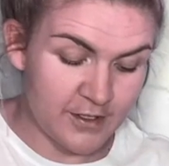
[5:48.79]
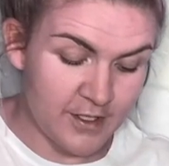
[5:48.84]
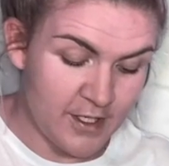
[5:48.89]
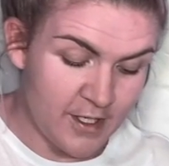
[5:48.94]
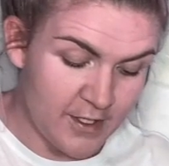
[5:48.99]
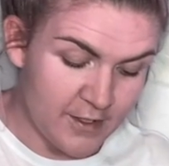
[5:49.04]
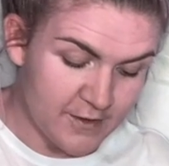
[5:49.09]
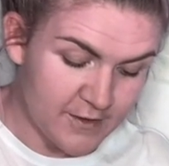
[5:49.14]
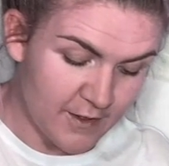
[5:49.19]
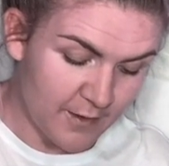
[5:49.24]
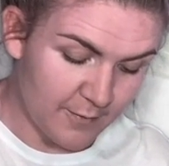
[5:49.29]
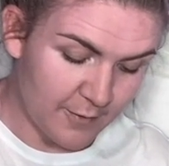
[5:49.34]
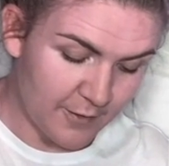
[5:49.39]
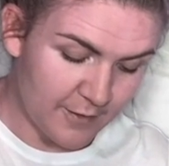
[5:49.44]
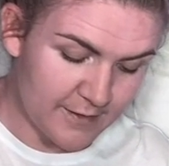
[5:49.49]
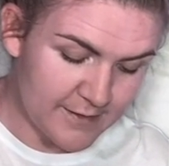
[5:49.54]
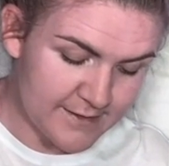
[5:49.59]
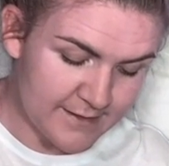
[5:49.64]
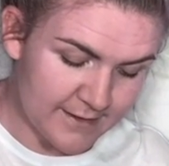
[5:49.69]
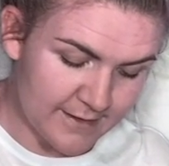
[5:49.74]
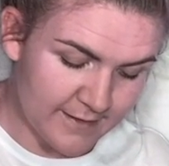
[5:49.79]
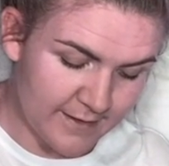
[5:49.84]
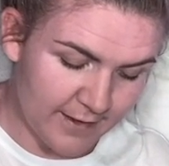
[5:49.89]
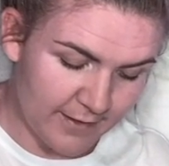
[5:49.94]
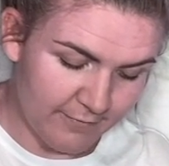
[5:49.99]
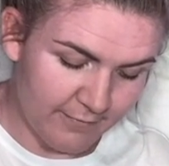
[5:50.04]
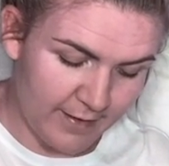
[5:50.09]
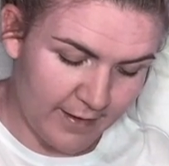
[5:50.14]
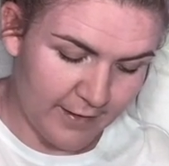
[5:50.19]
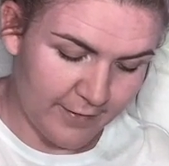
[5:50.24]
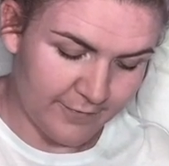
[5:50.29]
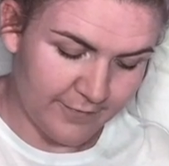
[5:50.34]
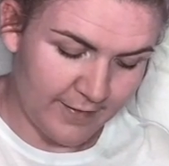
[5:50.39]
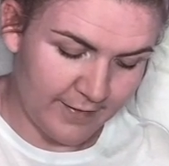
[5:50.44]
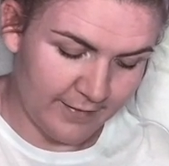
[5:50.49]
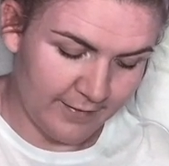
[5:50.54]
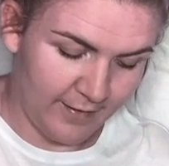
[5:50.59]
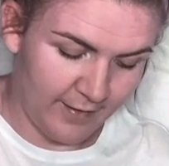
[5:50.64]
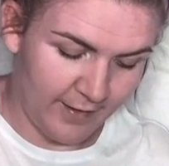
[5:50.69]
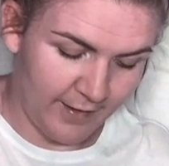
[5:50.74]
so I'm going to sit there right on that
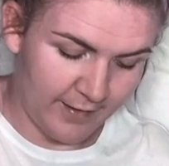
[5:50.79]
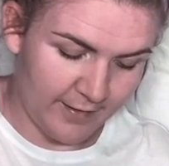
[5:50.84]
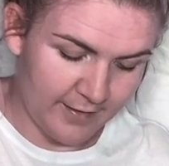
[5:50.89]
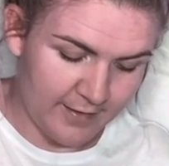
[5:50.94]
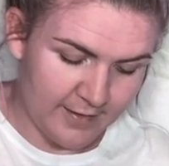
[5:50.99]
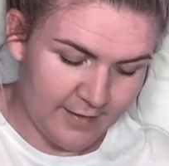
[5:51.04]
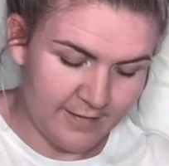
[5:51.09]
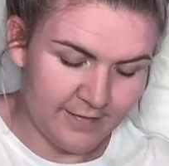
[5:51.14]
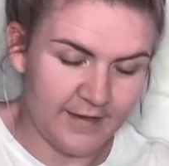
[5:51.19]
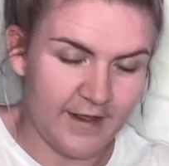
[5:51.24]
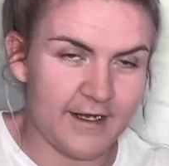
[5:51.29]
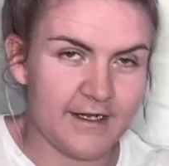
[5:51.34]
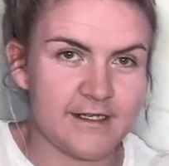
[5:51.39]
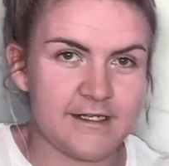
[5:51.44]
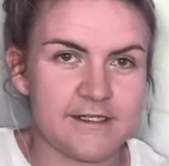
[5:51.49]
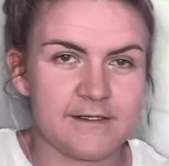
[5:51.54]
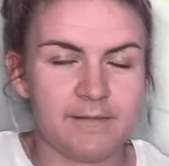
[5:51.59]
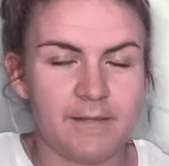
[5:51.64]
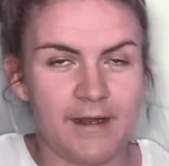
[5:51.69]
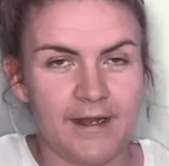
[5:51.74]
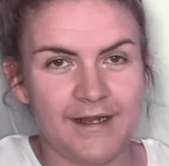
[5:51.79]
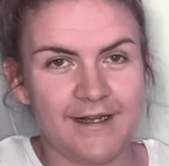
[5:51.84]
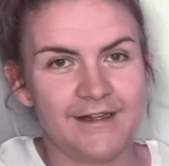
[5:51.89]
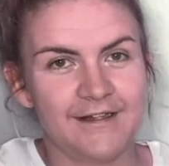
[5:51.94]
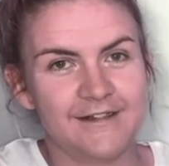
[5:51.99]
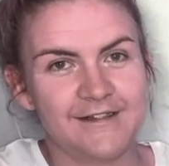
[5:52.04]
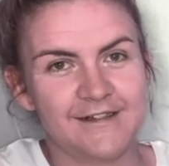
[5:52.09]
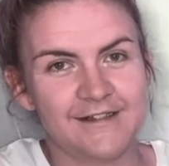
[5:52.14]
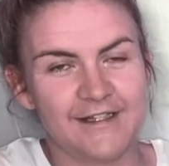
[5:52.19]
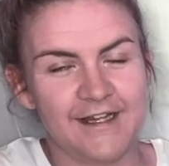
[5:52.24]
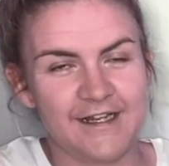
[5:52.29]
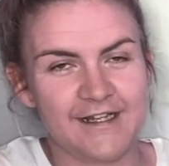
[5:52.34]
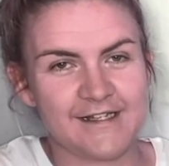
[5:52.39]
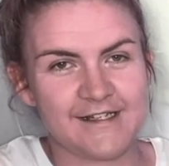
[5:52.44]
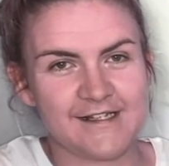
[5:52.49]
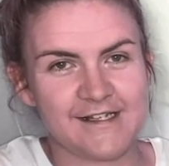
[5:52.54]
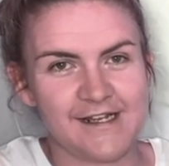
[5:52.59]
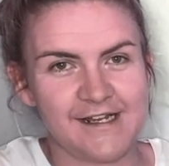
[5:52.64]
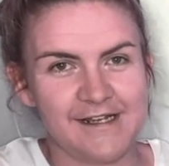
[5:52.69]
line. That is my letter C.